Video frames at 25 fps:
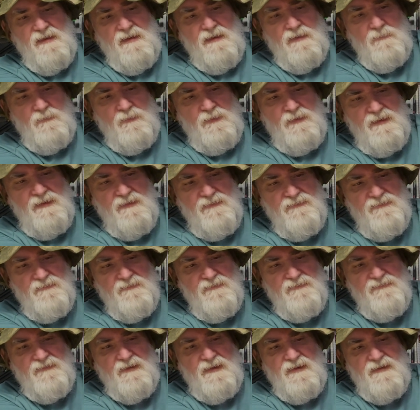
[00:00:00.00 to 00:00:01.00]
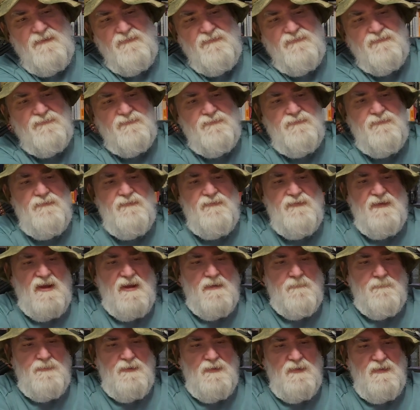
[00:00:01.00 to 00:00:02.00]
And what I do is I unscrew
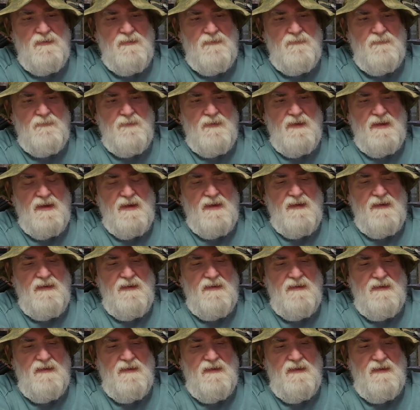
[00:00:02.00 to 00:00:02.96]
that part way,